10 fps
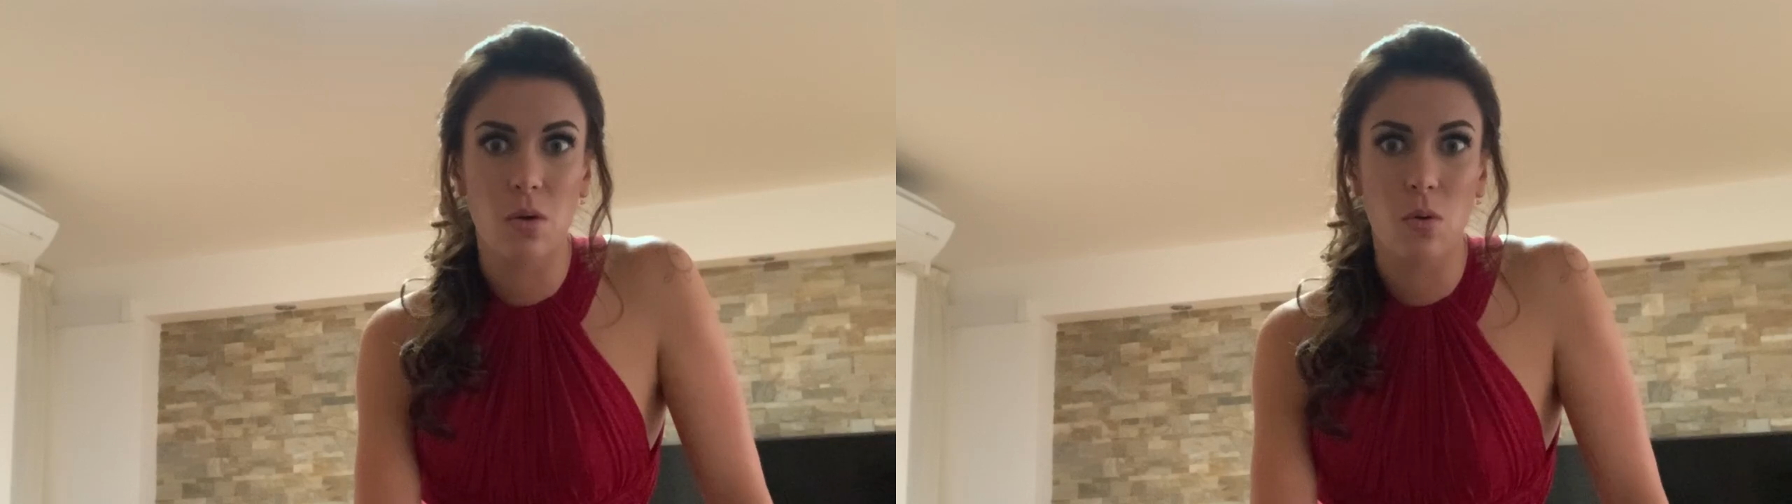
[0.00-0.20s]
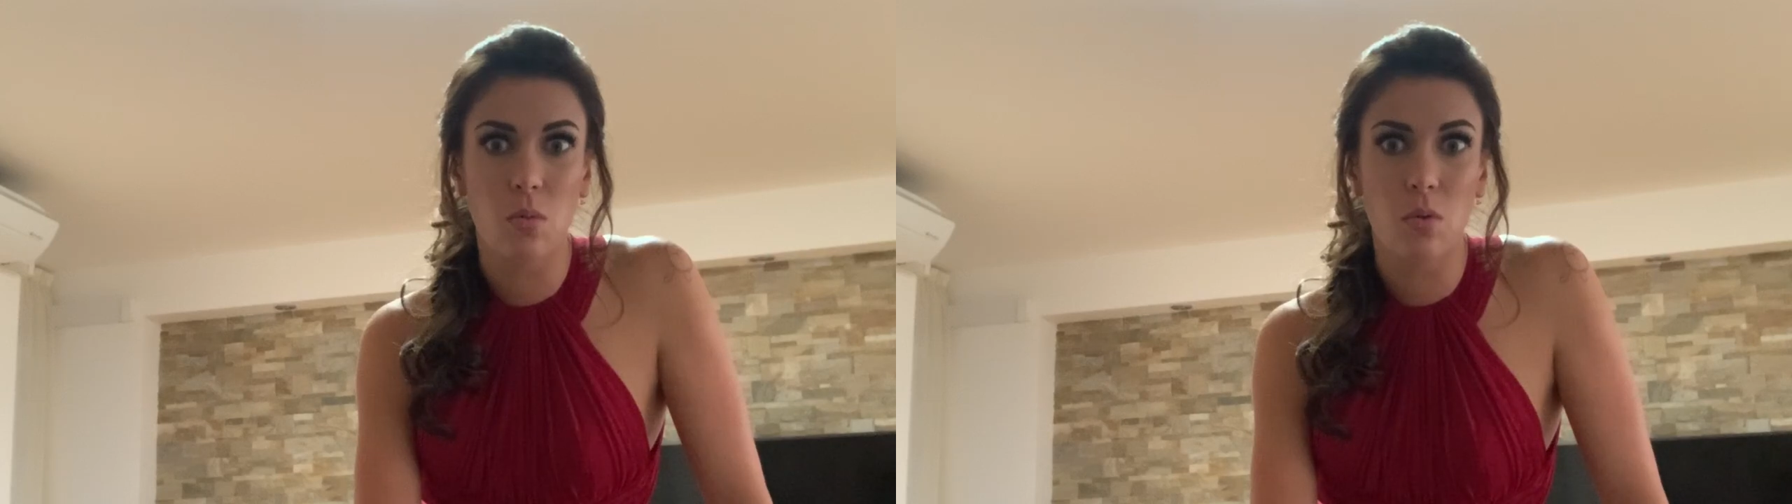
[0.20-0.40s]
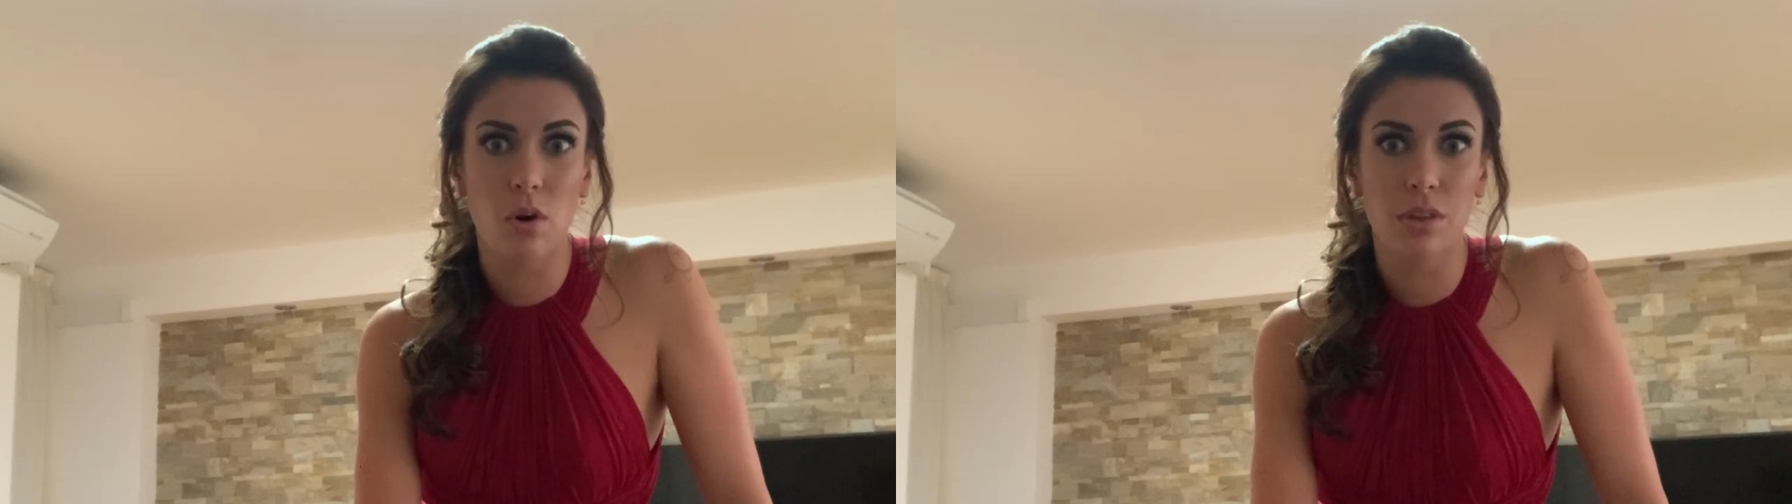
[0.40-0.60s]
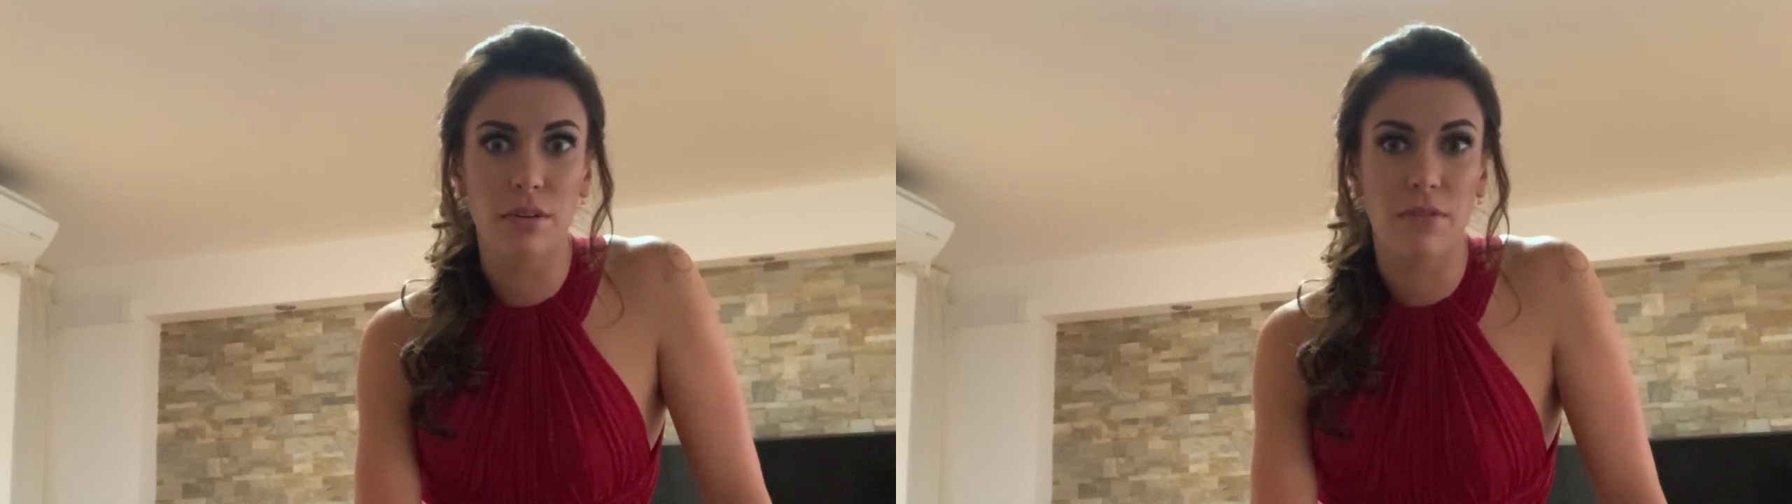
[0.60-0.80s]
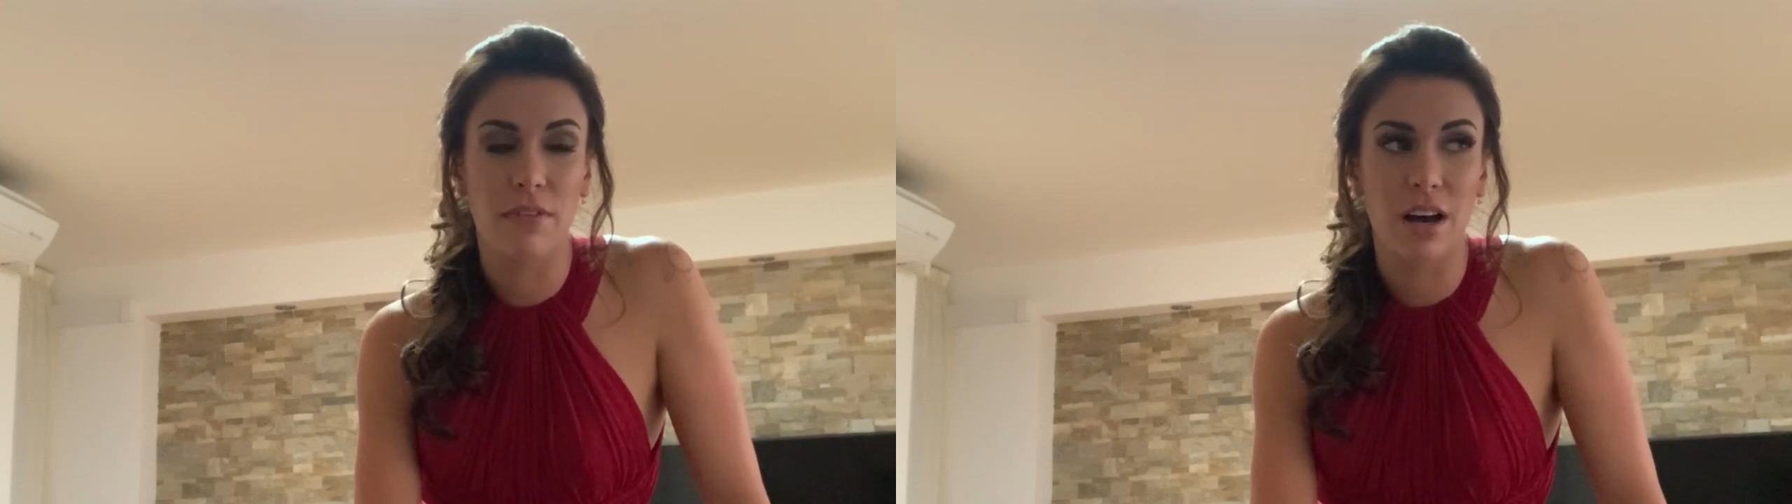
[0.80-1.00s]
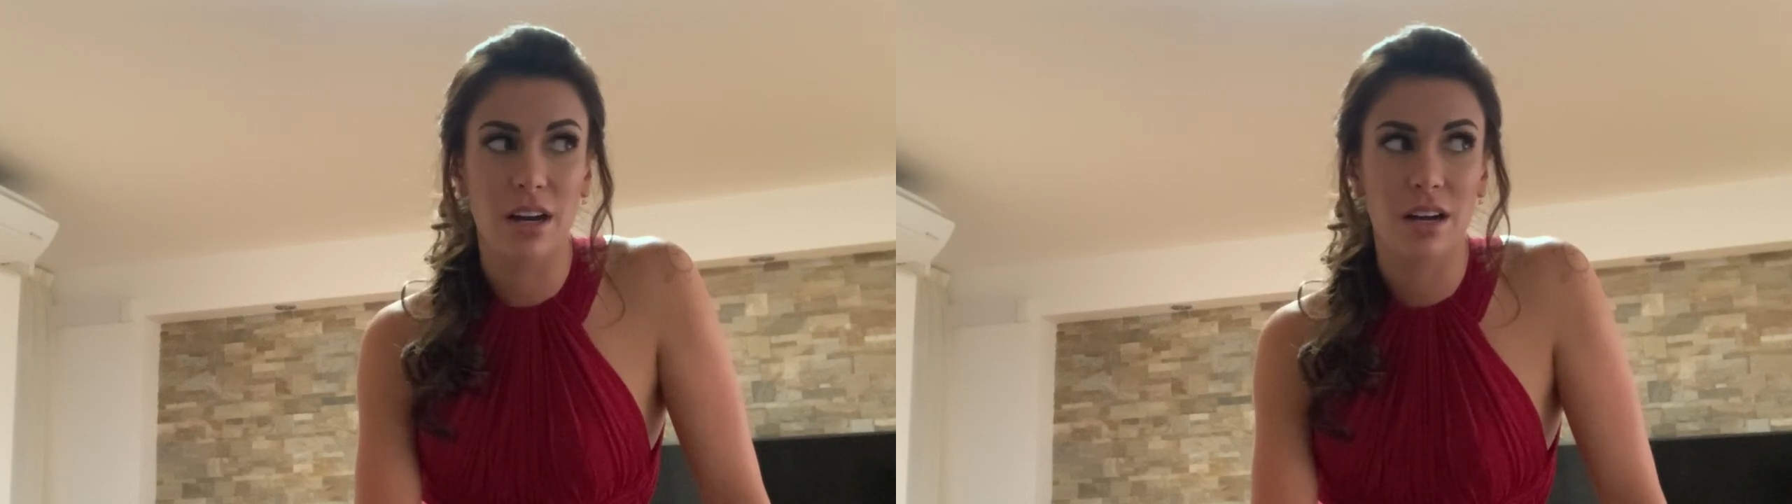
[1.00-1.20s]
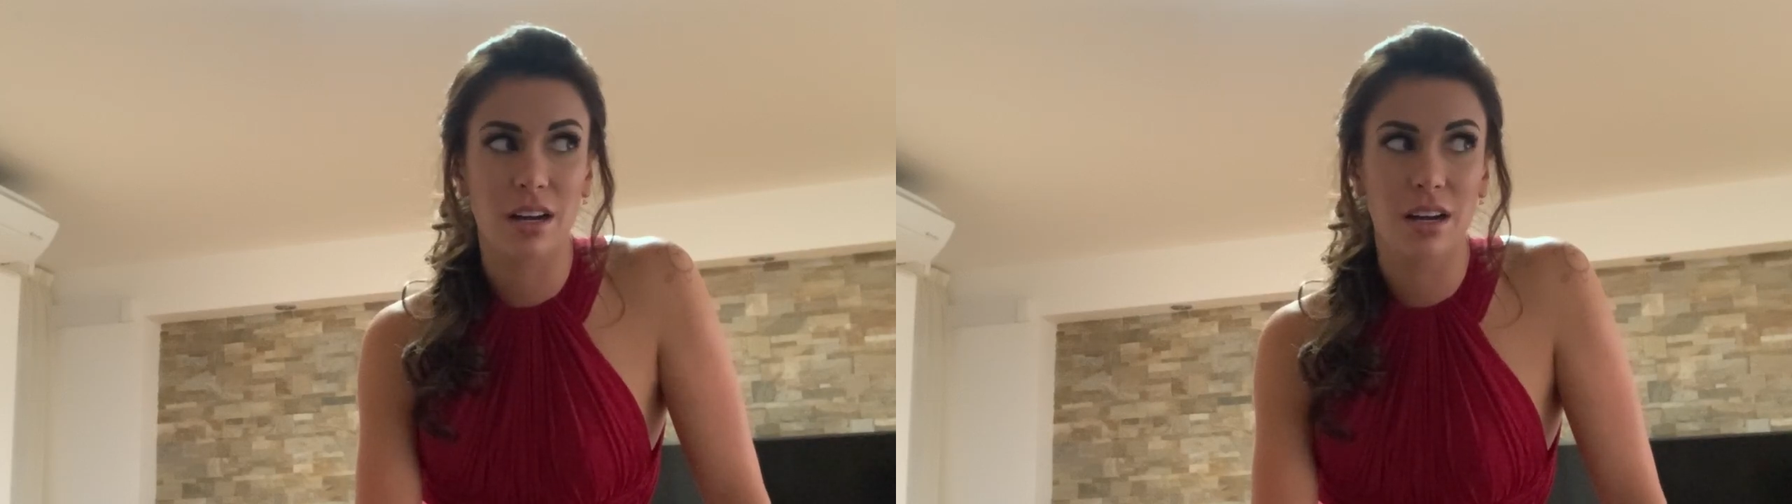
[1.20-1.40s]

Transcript: what the fuck?